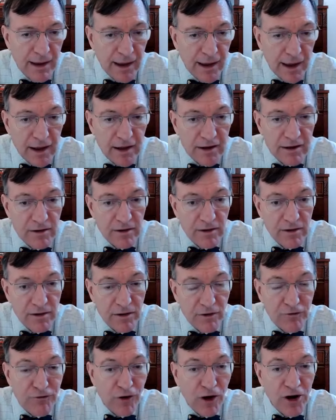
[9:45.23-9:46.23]
and
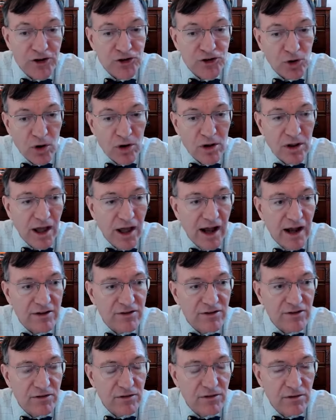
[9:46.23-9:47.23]
the front door
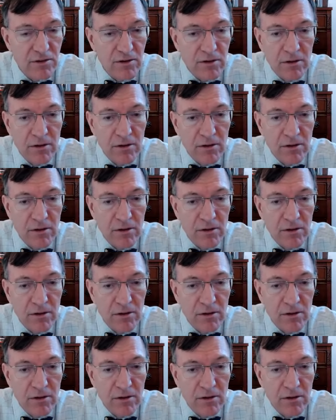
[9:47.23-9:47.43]
locks,